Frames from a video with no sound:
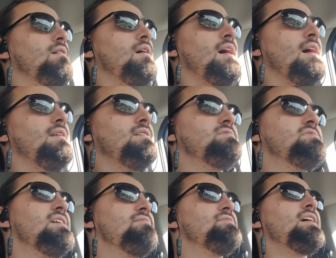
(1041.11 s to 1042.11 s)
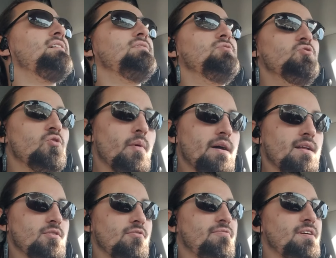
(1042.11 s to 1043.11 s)
And instead of taking the dual
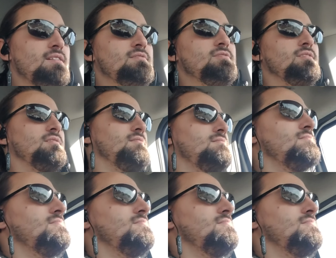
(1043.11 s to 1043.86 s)
wielder feat to